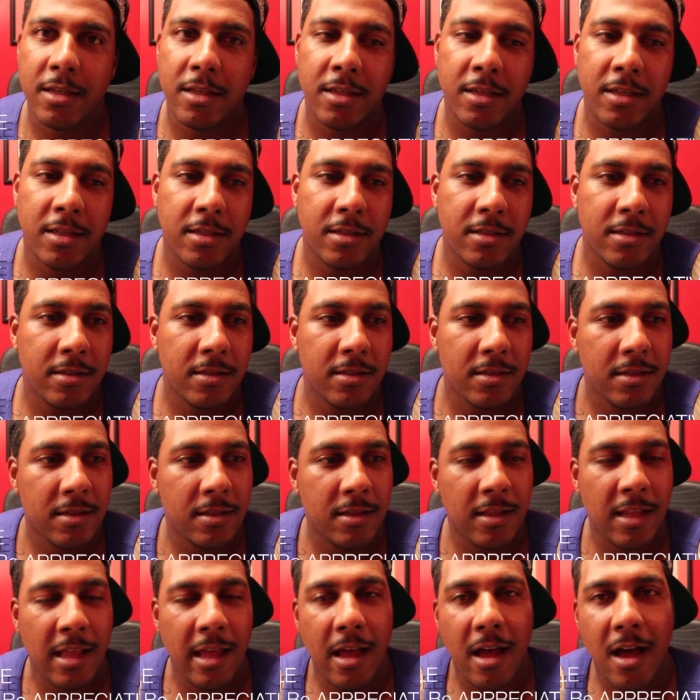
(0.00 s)
and
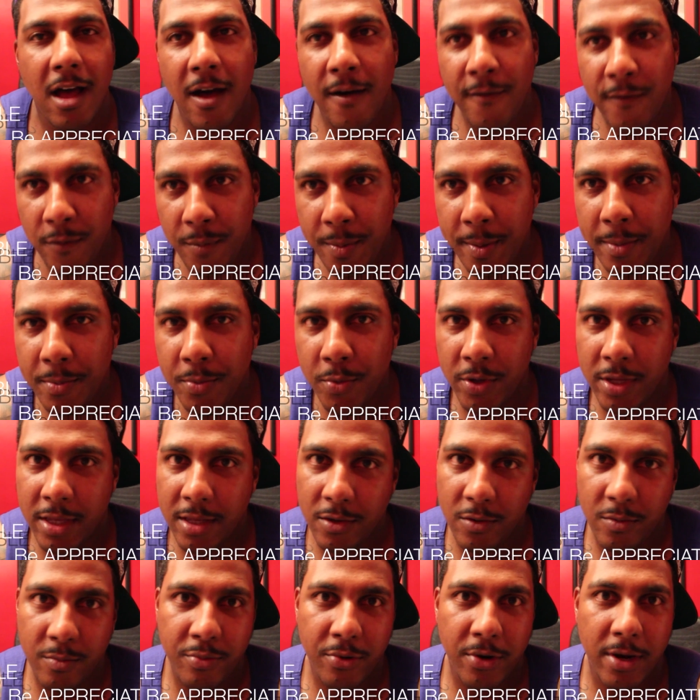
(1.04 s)
let other people give
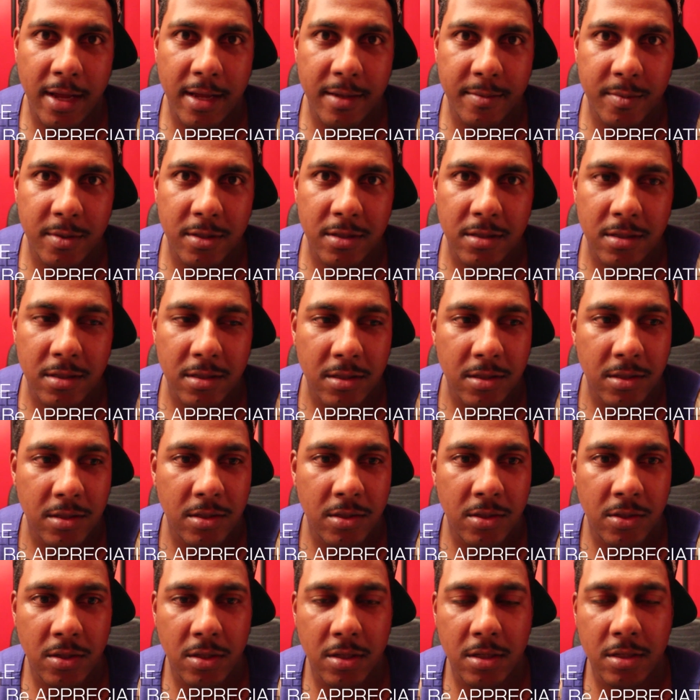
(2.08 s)
you props.
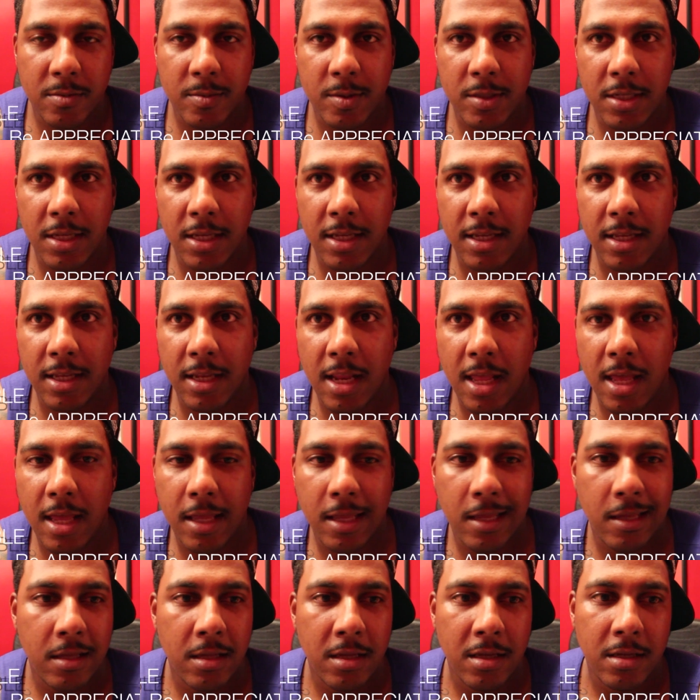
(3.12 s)
You know what I'm saying?
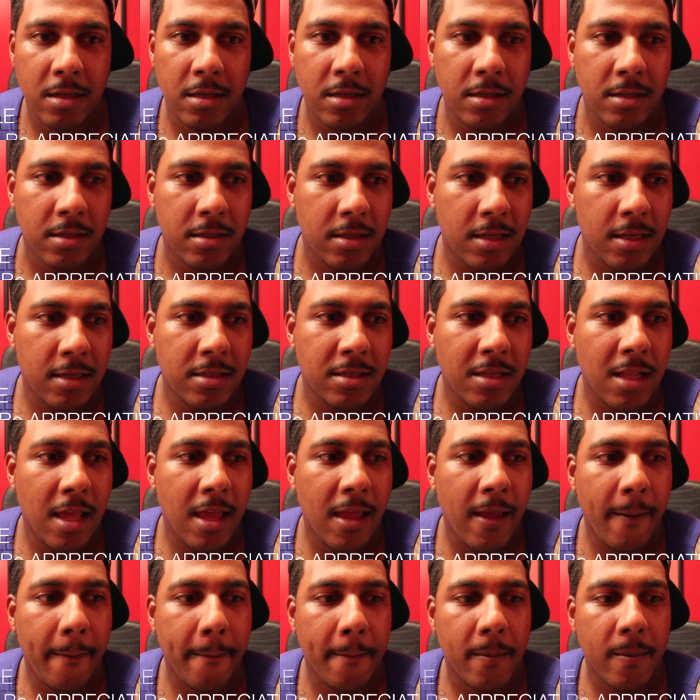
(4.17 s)
Like, that's
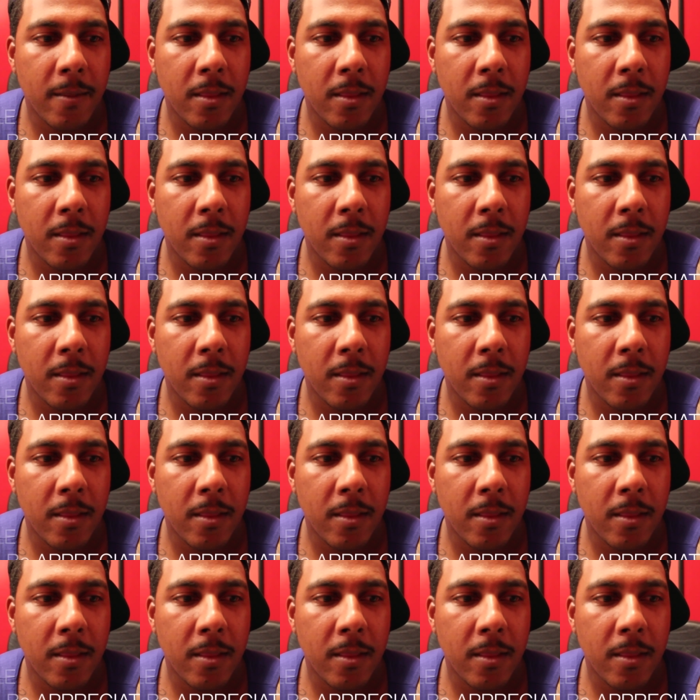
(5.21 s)
like